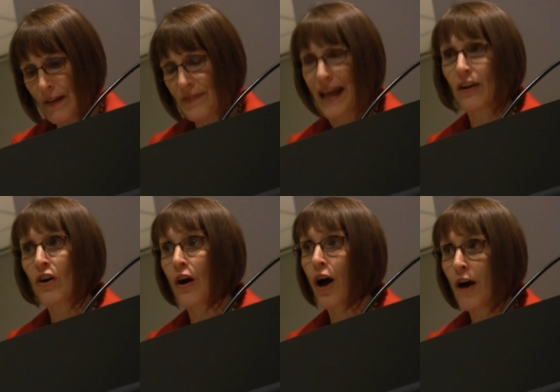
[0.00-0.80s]
that
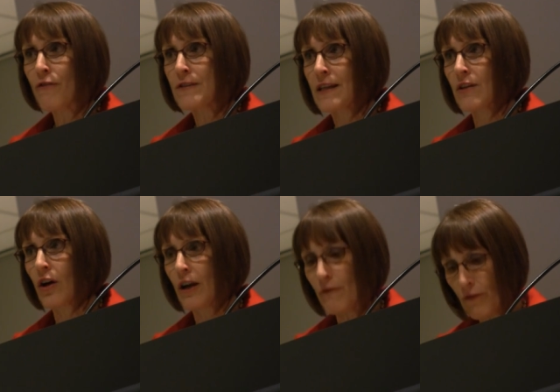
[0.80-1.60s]
are often
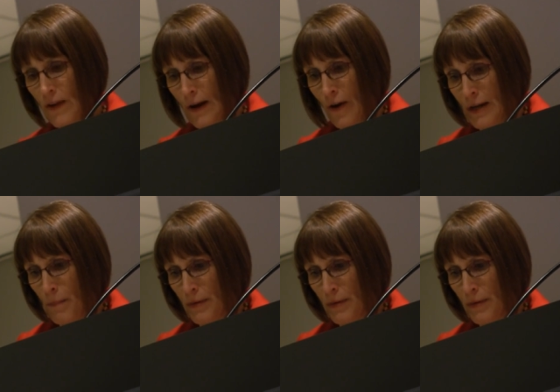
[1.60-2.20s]
unfair and